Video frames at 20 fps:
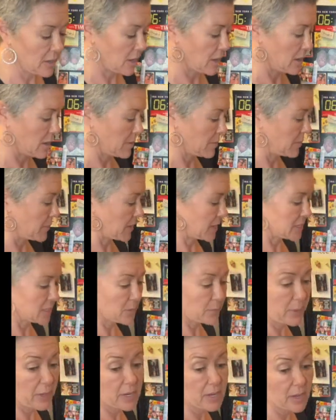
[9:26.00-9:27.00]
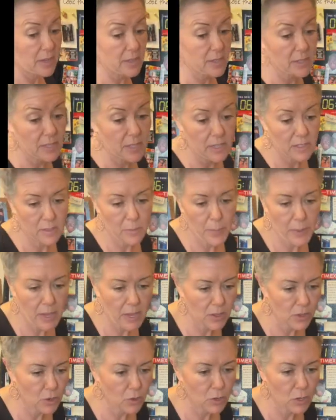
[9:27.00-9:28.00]
and depending on the size of
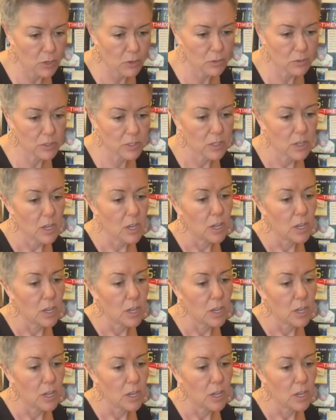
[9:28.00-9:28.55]
pan you use,